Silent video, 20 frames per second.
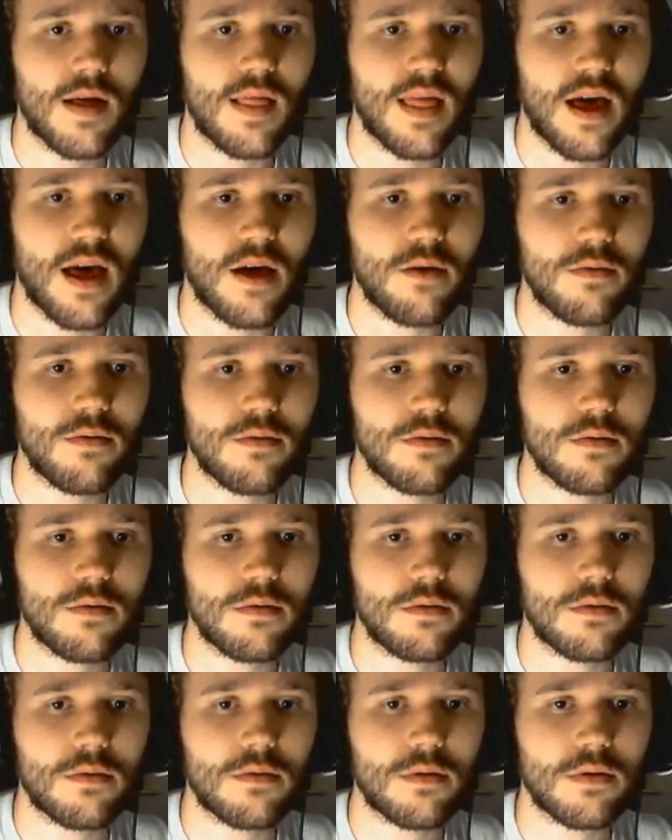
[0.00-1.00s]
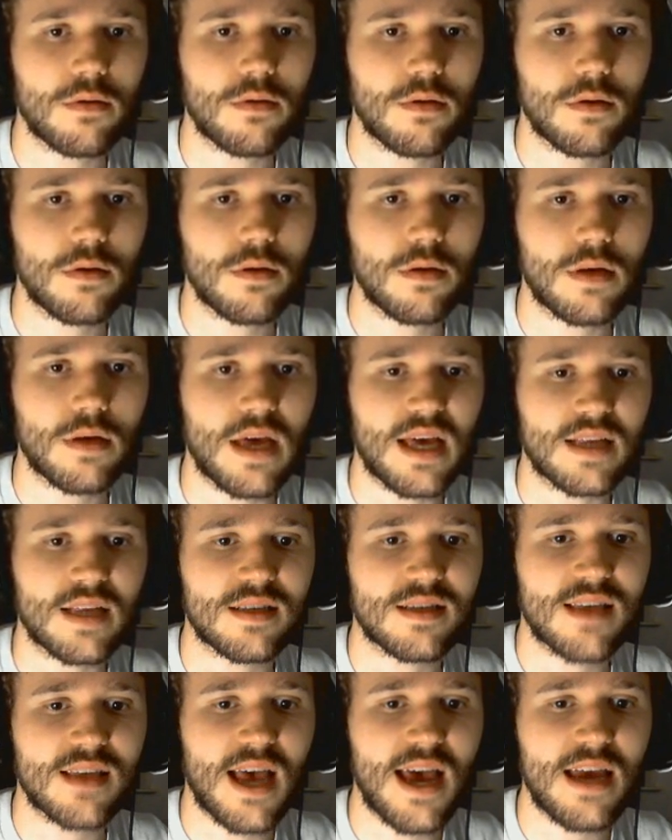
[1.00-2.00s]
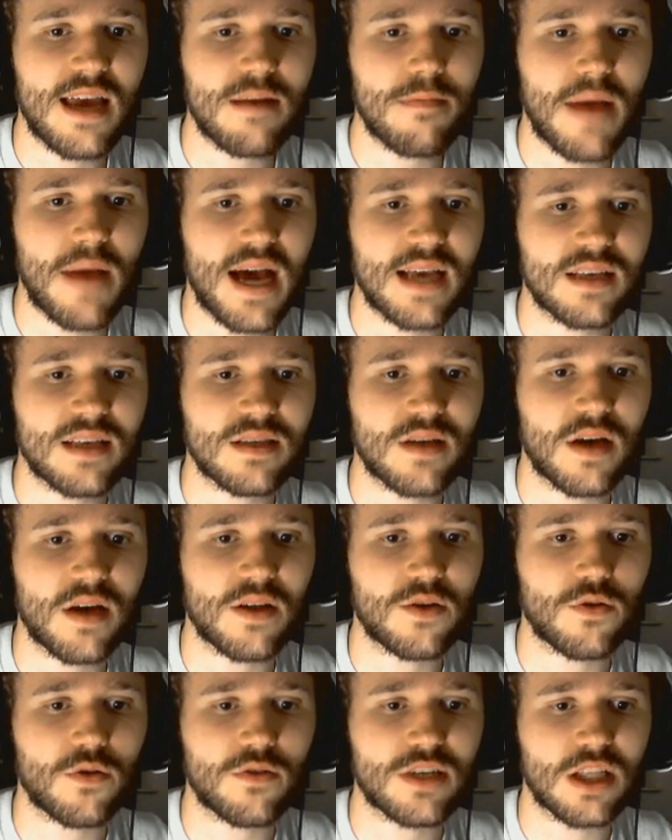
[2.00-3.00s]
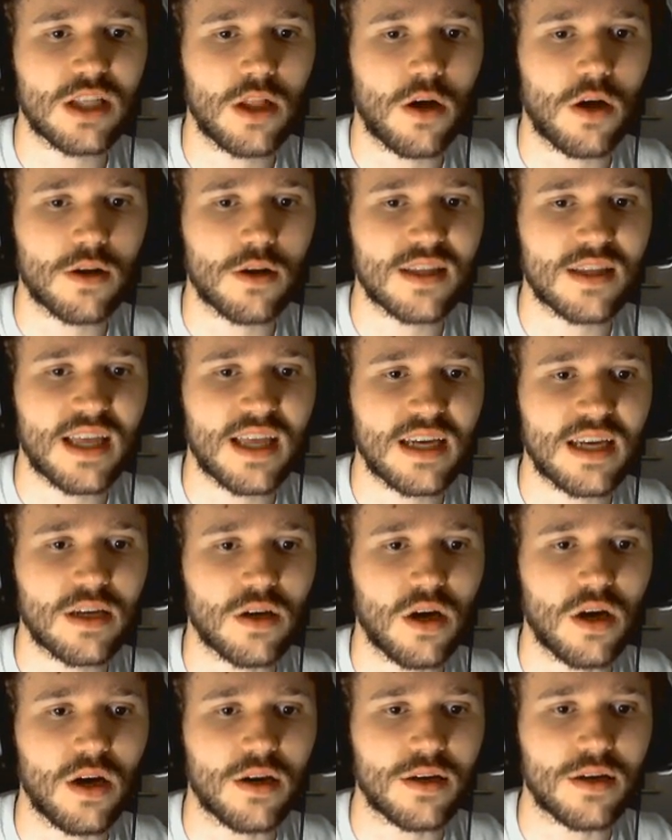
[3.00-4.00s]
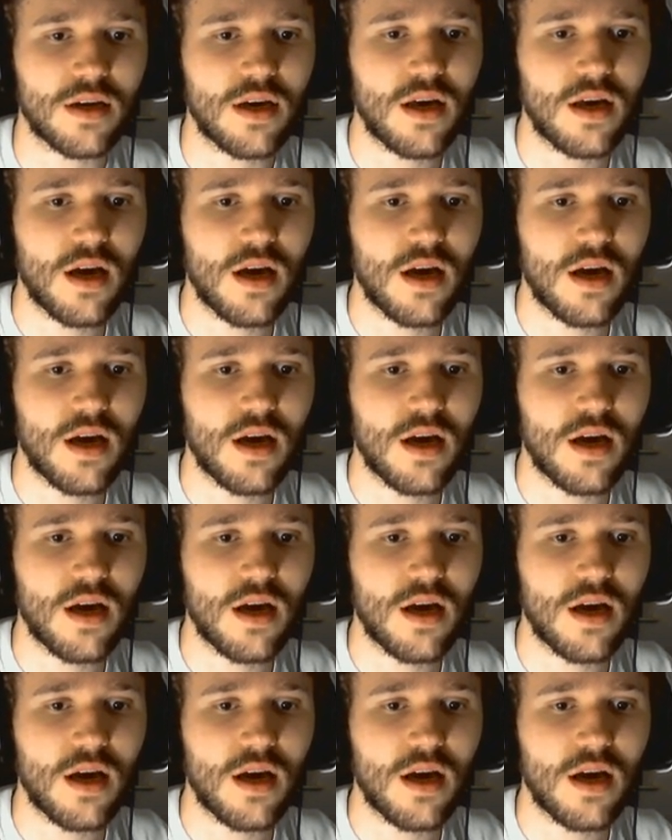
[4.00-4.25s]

Hello? It's 10 past 9. The door is locked, thank God.